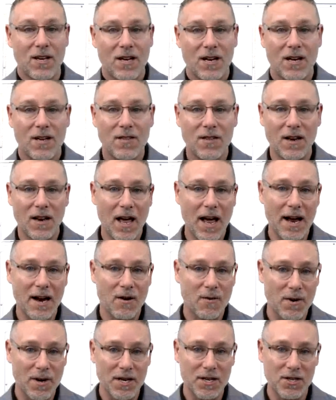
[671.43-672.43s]
in the
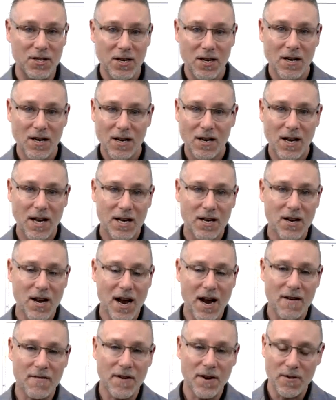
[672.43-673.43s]
language like you
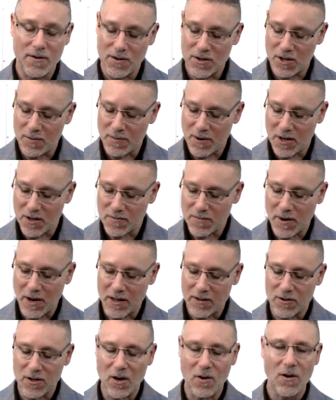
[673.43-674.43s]
have here in C++. So